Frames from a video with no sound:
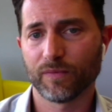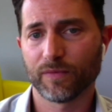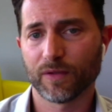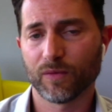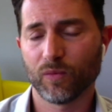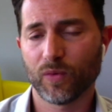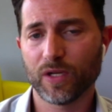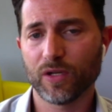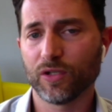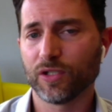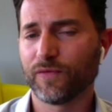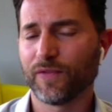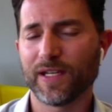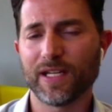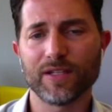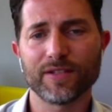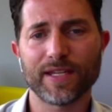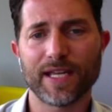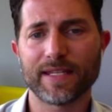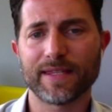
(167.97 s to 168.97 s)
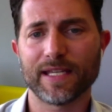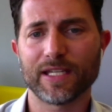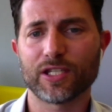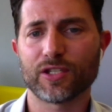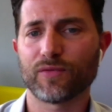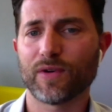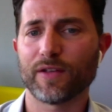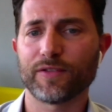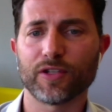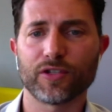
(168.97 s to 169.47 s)
We use videos like this
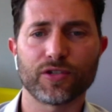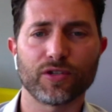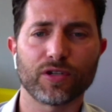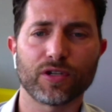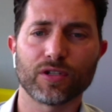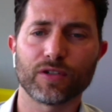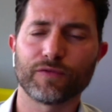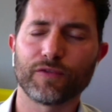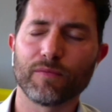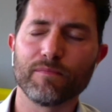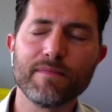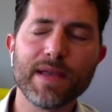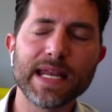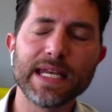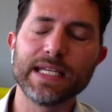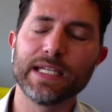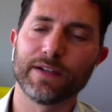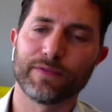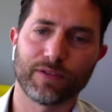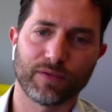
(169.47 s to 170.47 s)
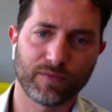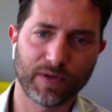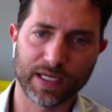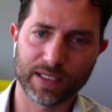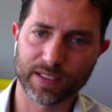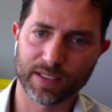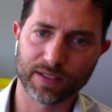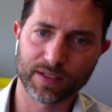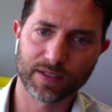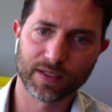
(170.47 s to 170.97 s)
throughout the circular for many different
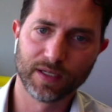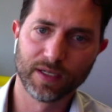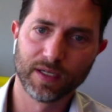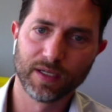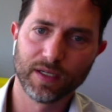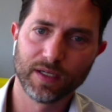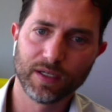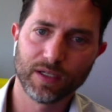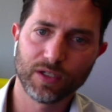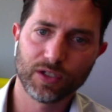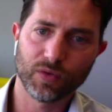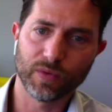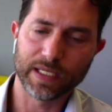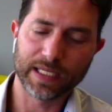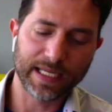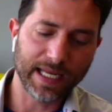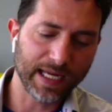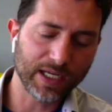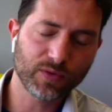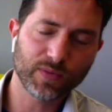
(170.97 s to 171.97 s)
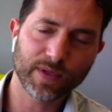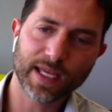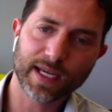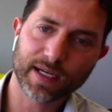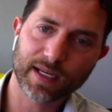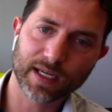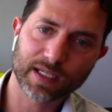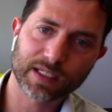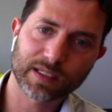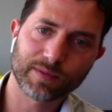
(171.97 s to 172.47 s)
reasons: to engage with that
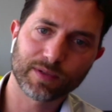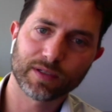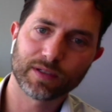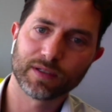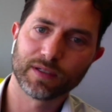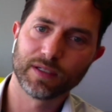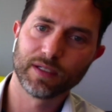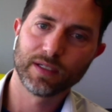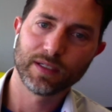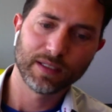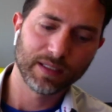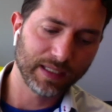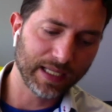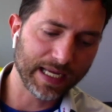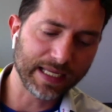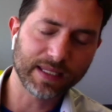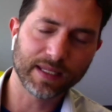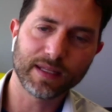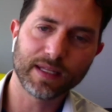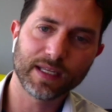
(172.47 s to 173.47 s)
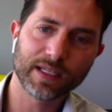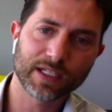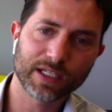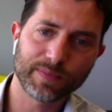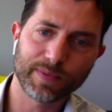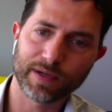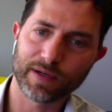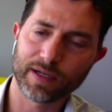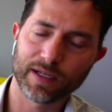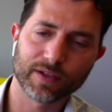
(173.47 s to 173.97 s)
customer, lengthen the
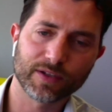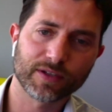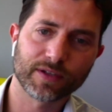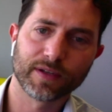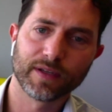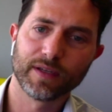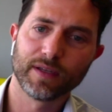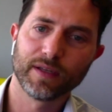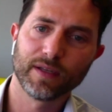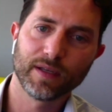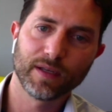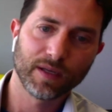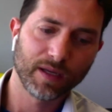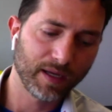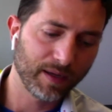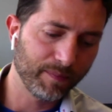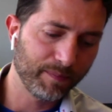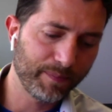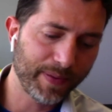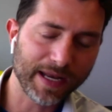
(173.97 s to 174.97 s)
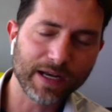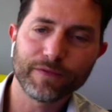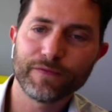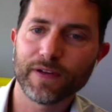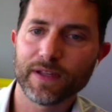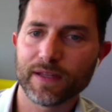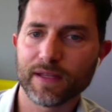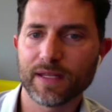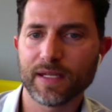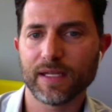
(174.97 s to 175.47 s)
experience,
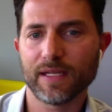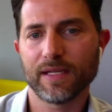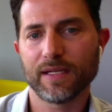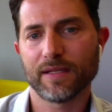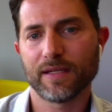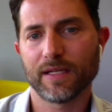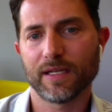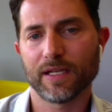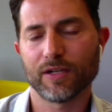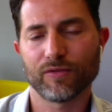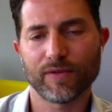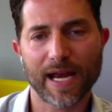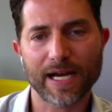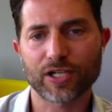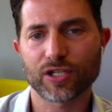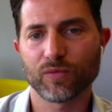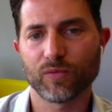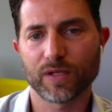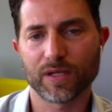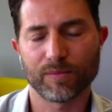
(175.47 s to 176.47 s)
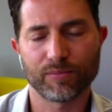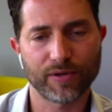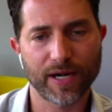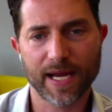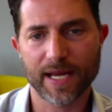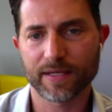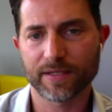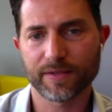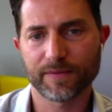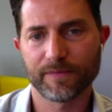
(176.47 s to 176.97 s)
benefit the interaction with the
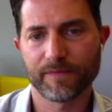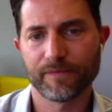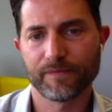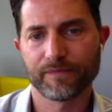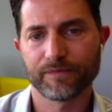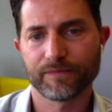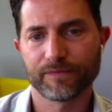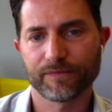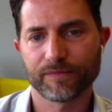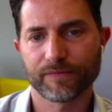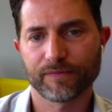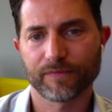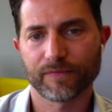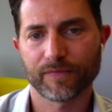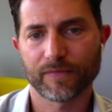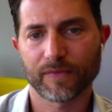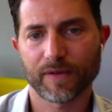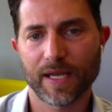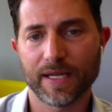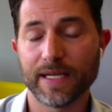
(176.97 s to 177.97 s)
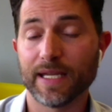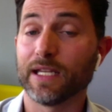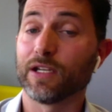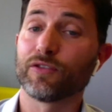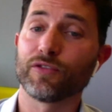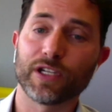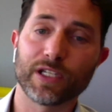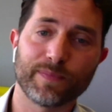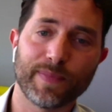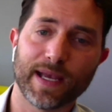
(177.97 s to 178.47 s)
brand, and
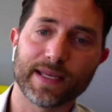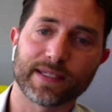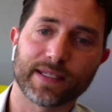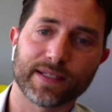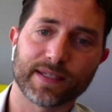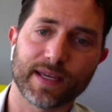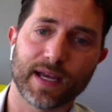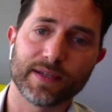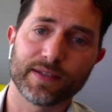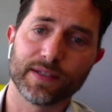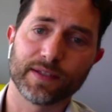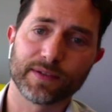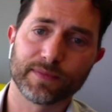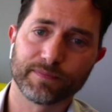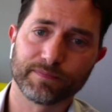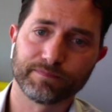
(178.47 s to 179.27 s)
increase basket sizes.